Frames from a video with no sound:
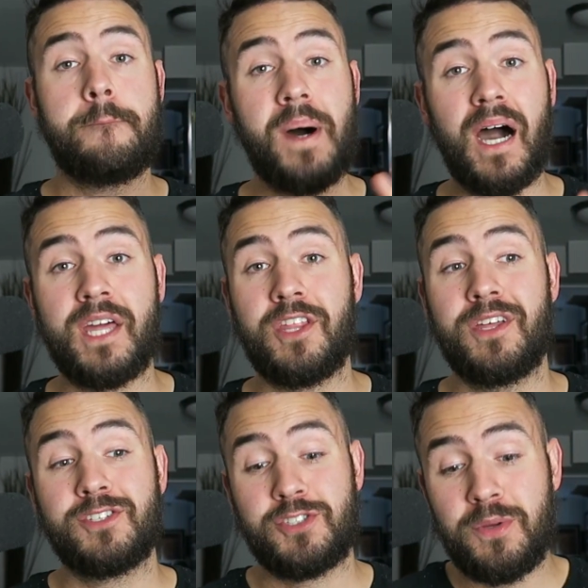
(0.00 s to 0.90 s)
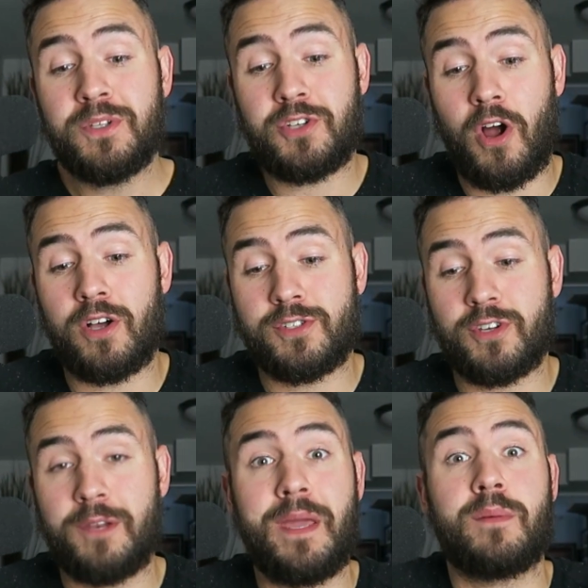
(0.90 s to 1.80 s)
but students are also
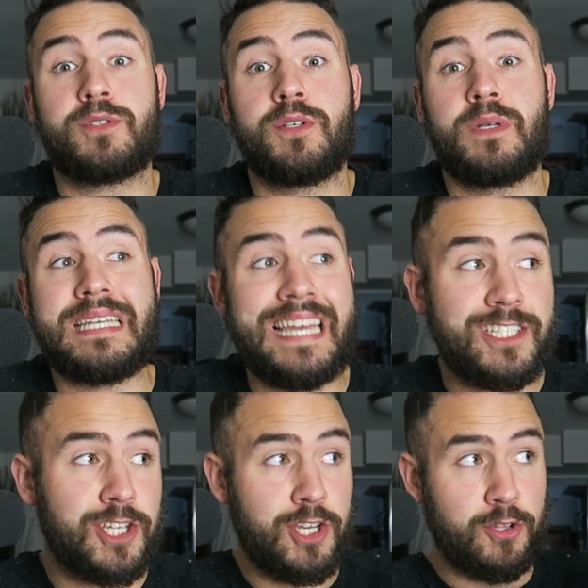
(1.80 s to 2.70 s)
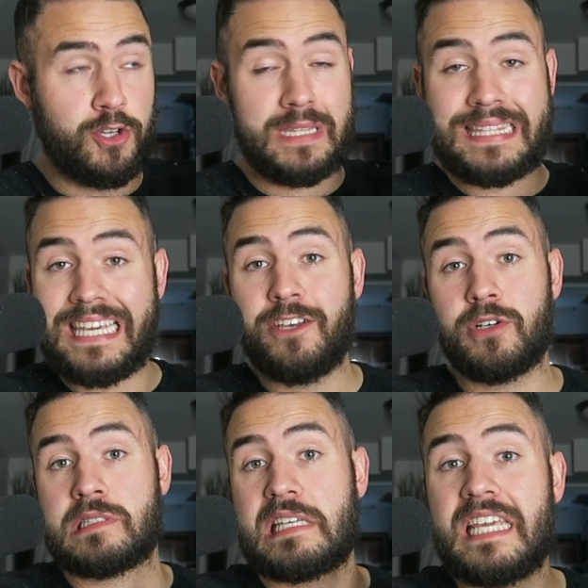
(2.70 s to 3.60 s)
going to be able to get to know their
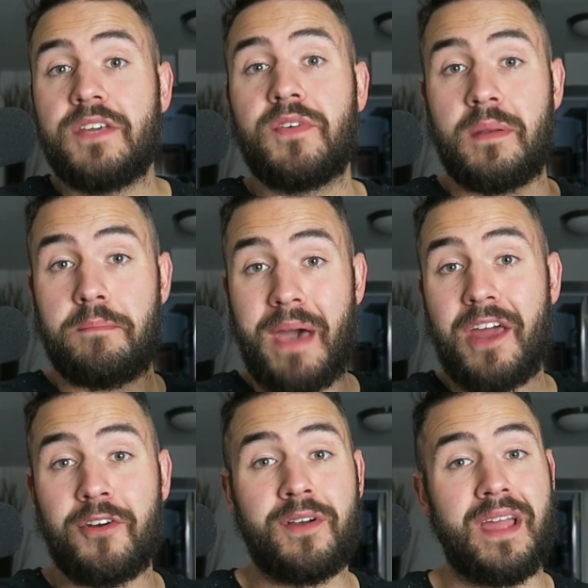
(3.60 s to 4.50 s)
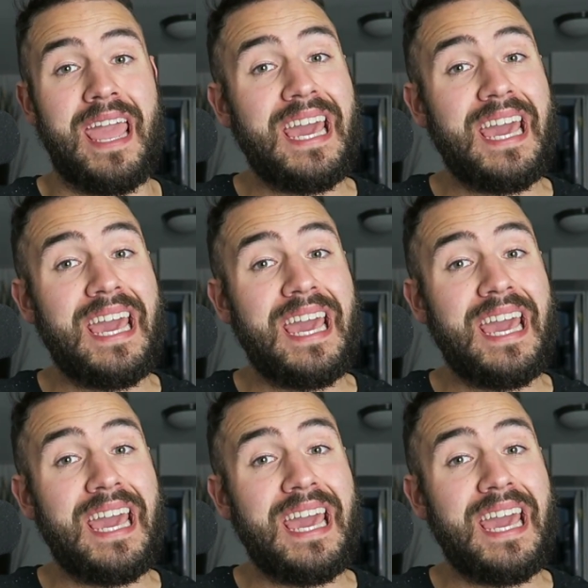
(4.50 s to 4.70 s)
leaders even better,